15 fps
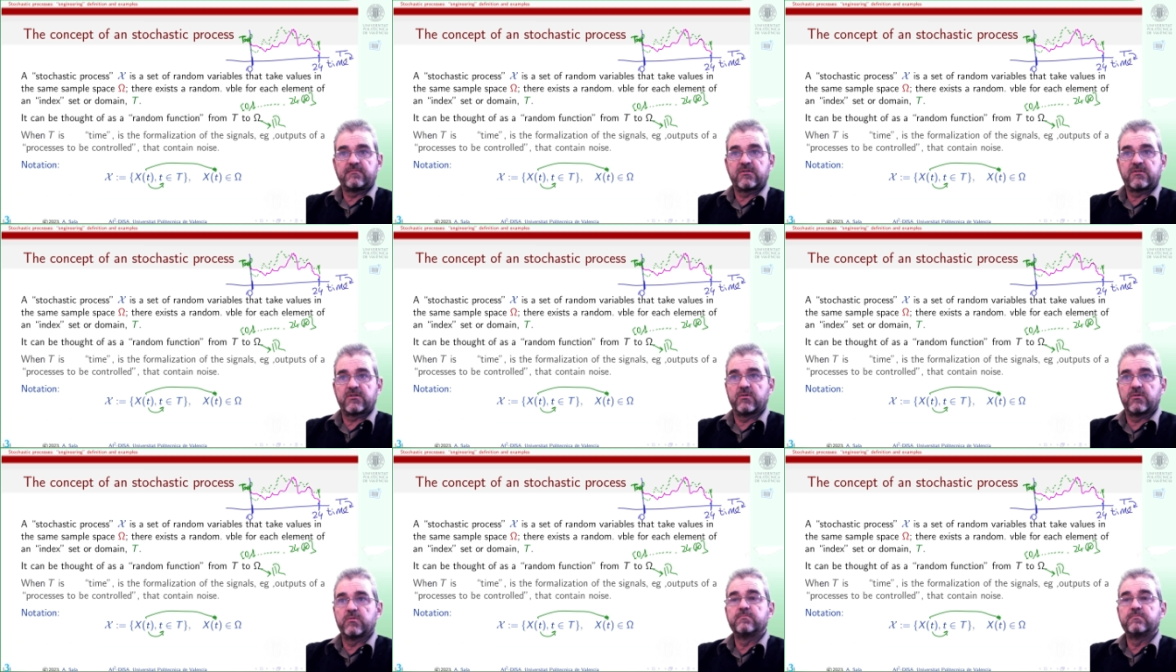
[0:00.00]

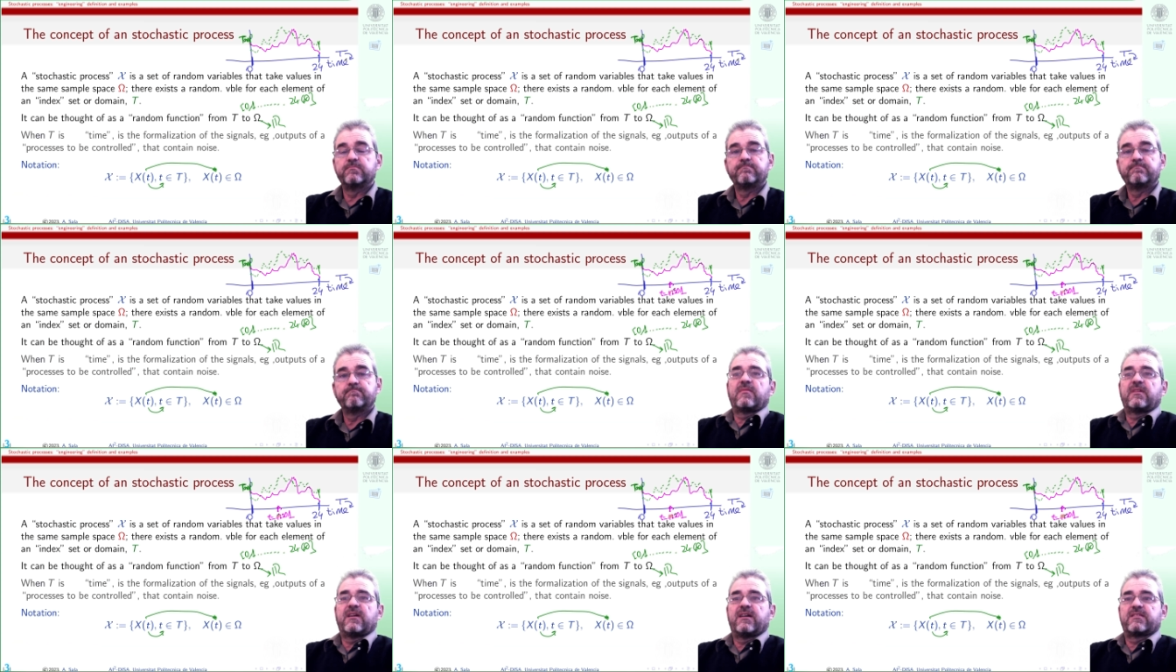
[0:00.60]
So
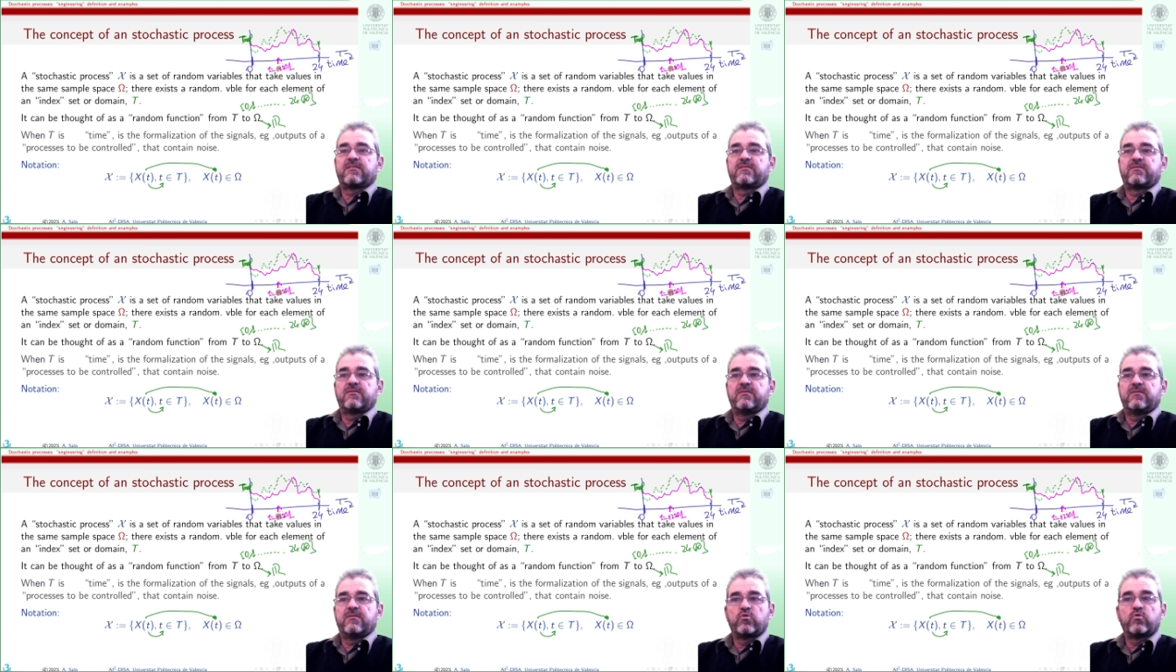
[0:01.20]
at
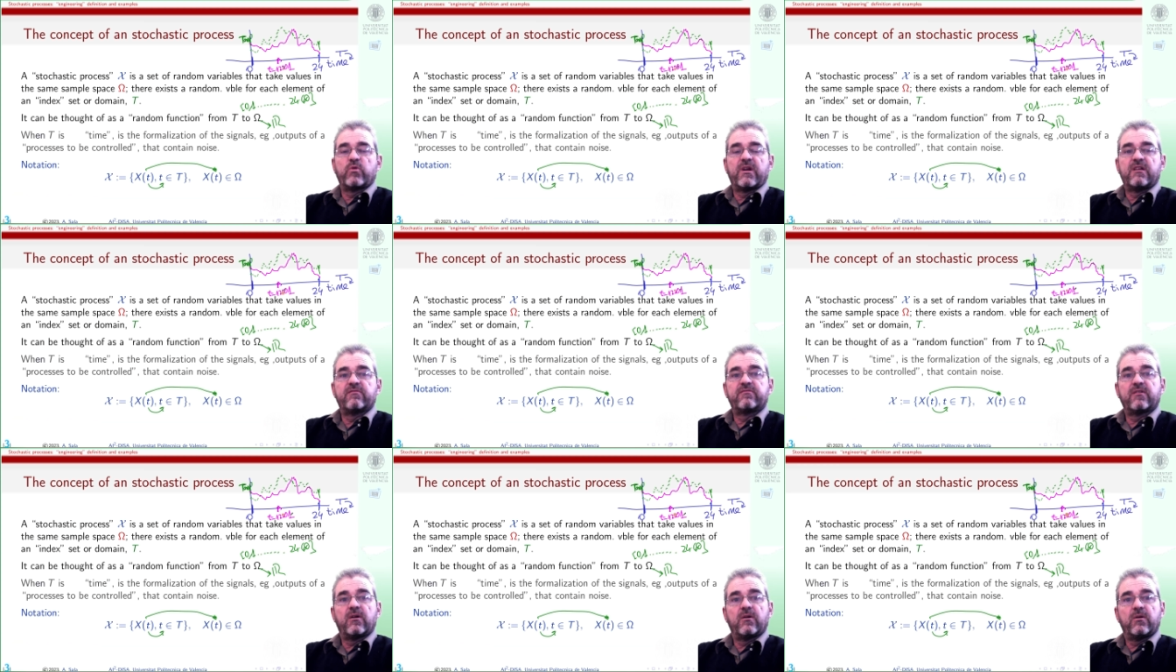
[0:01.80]

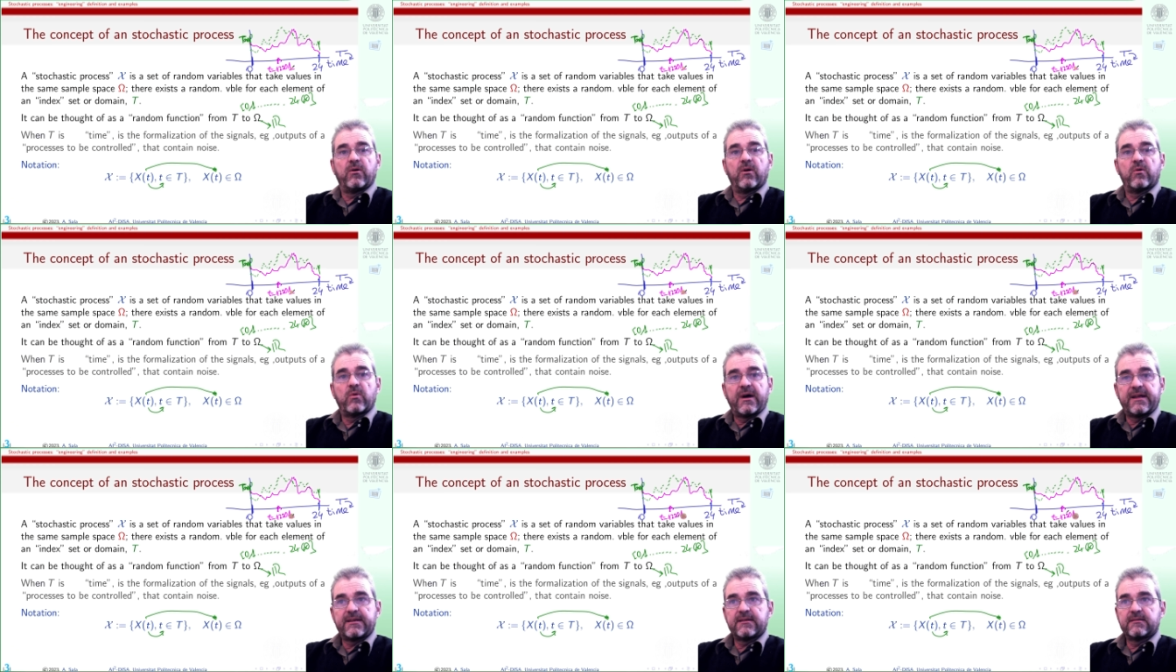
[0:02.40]

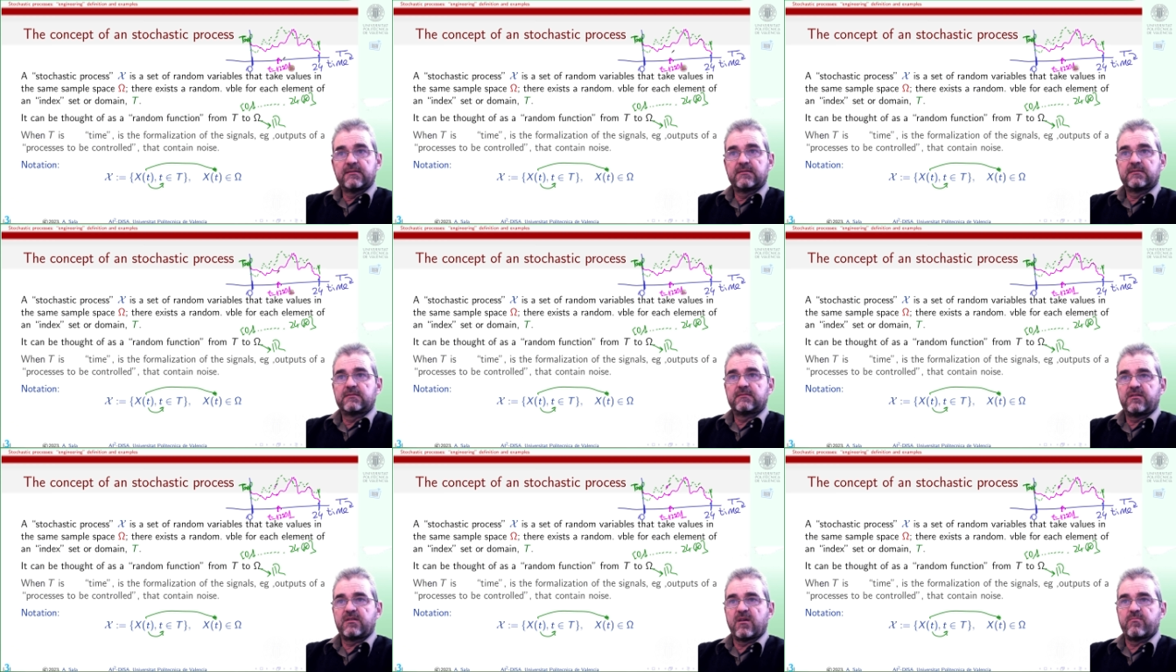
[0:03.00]
12:01,
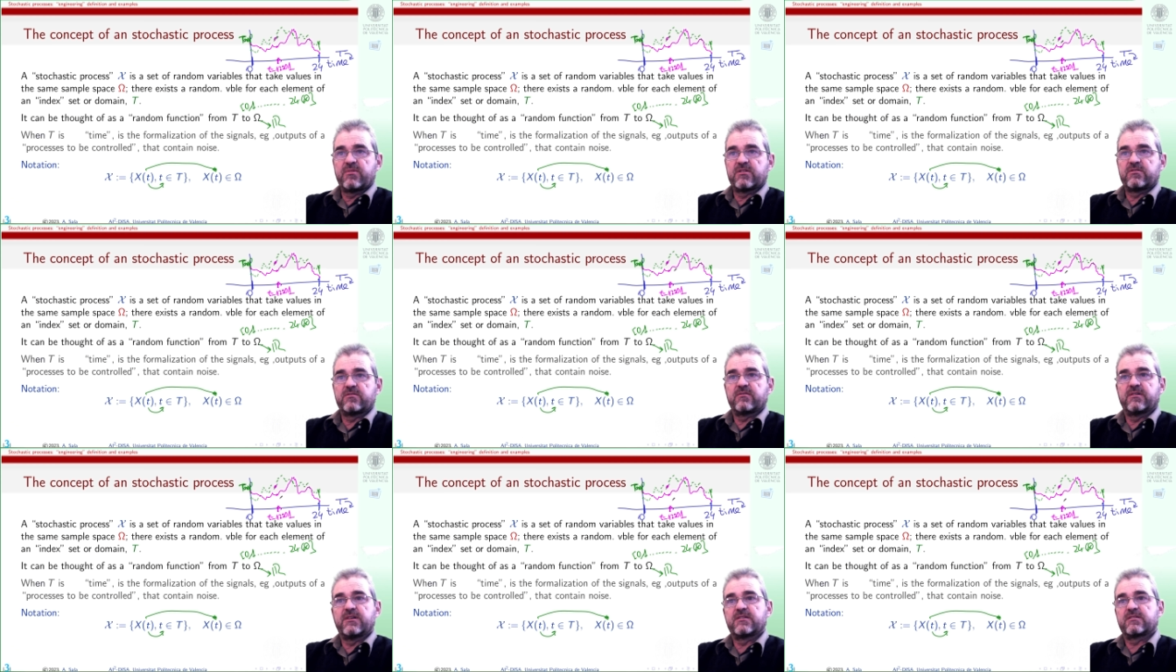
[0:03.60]

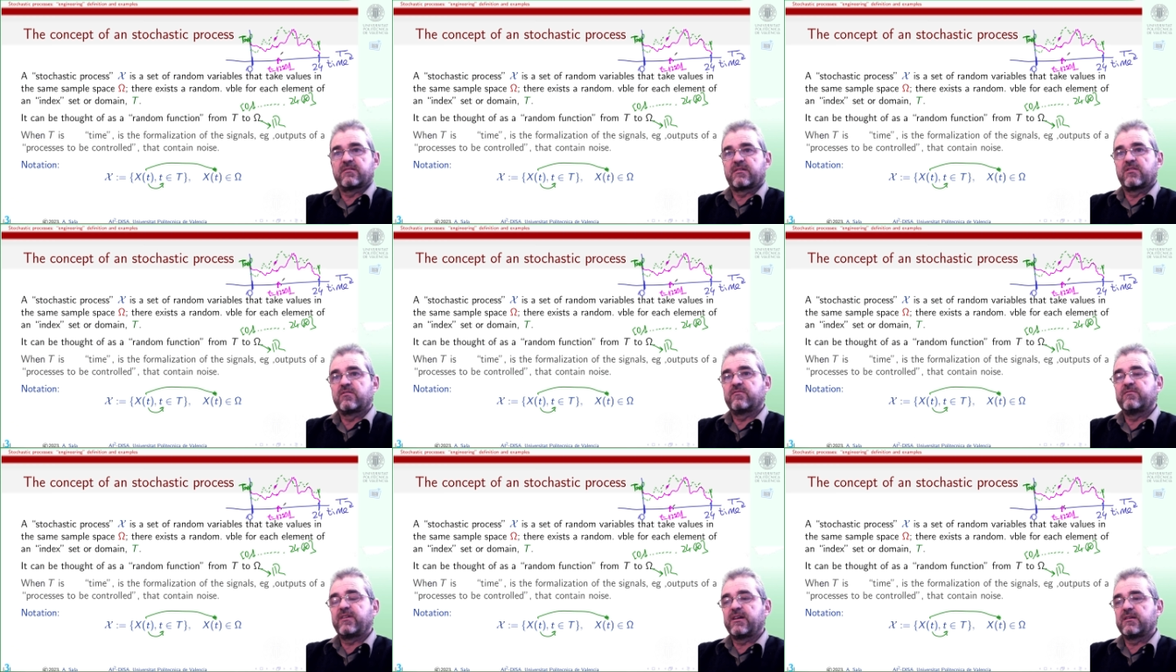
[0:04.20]
temperature is a
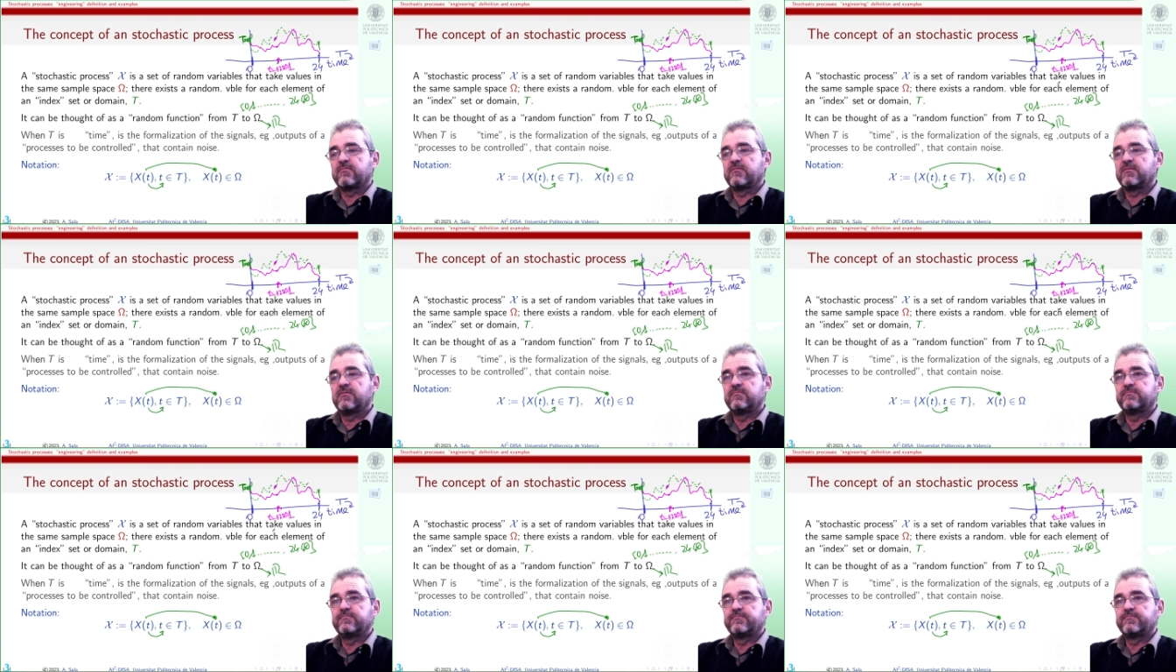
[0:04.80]
random variable